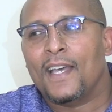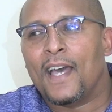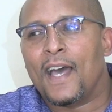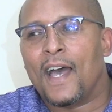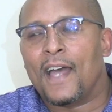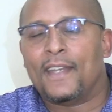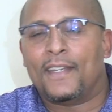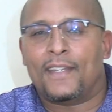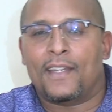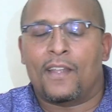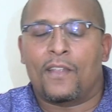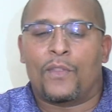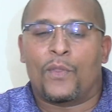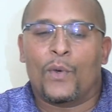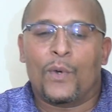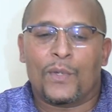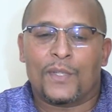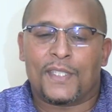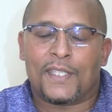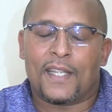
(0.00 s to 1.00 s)
And
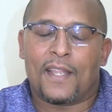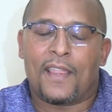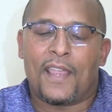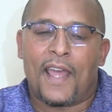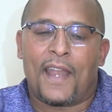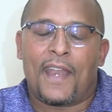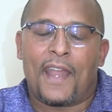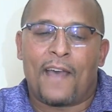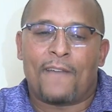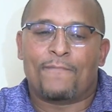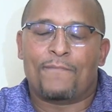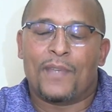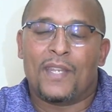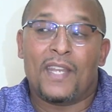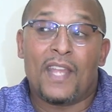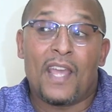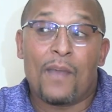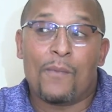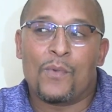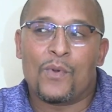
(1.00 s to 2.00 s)
those that have
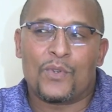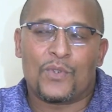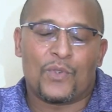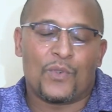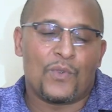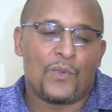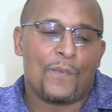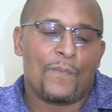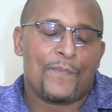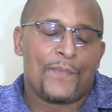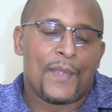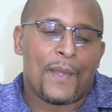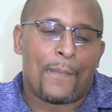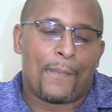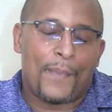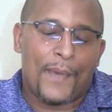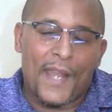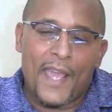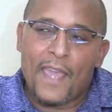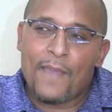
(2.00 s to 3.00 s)
been able to
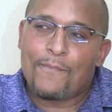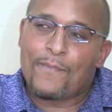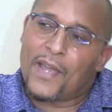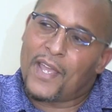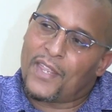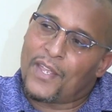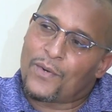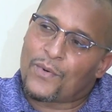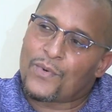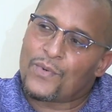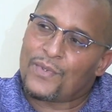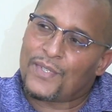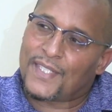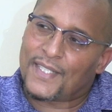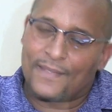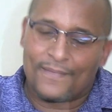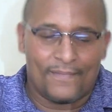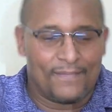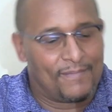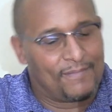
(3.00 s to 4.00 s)
play by the
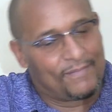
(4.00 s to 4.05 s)
rules,